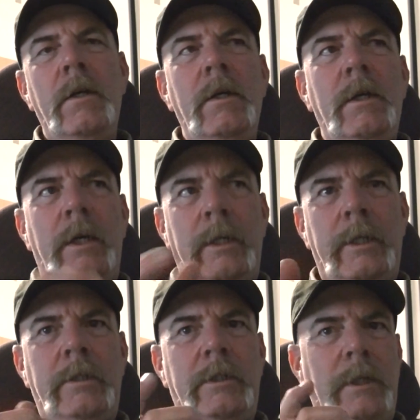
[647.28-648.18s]
at
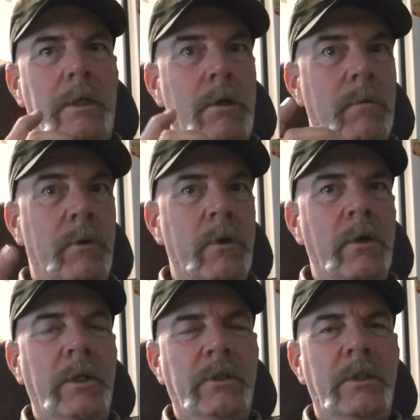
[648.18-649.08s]
least in our
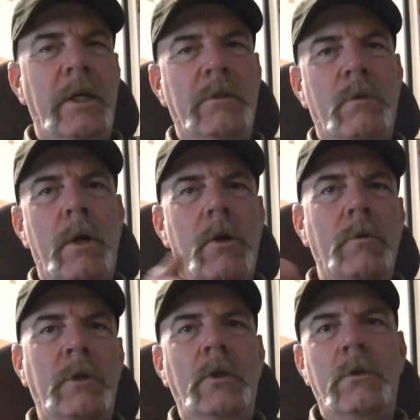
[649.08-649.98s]
bordering states,
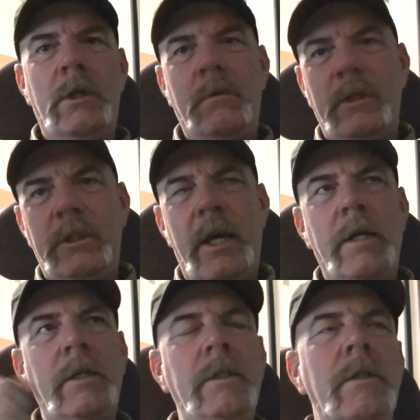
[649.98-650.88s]
Wyoming, Utah, Montana,